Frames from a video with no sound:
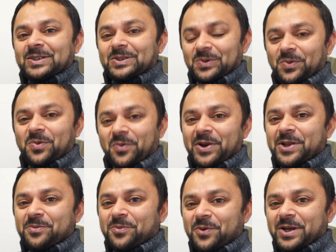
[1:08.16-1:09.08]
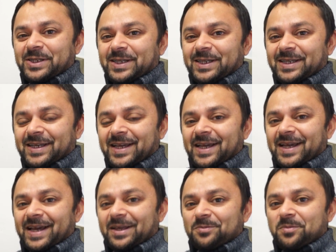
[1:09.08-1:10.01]
to 3D printing,
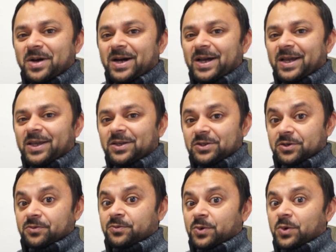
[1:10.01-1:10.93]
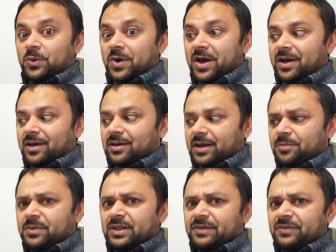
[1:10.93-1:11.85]
and my Aurora, I
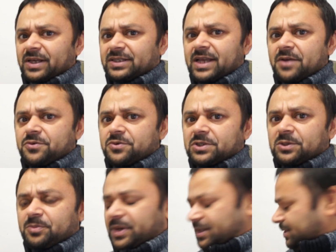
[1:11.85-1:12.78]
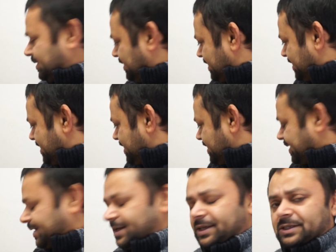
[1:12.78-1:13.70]
believe that's how you spell it,
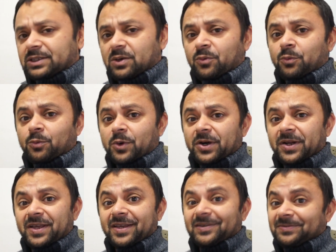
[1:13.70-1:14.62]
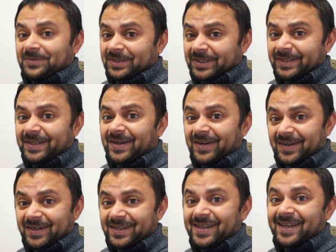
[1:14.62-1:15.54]
is working really
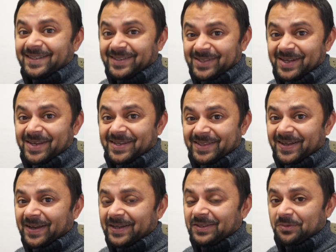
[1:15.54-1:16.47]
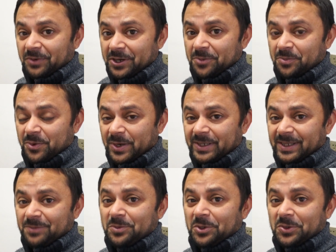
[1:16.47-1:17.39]
hard day and night 3D
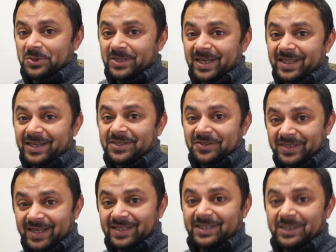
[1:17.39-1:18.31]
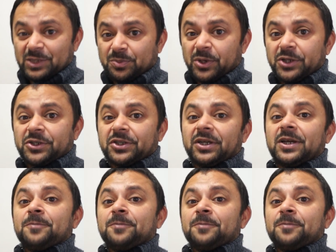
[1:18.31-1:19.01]
printing because I need to test this printer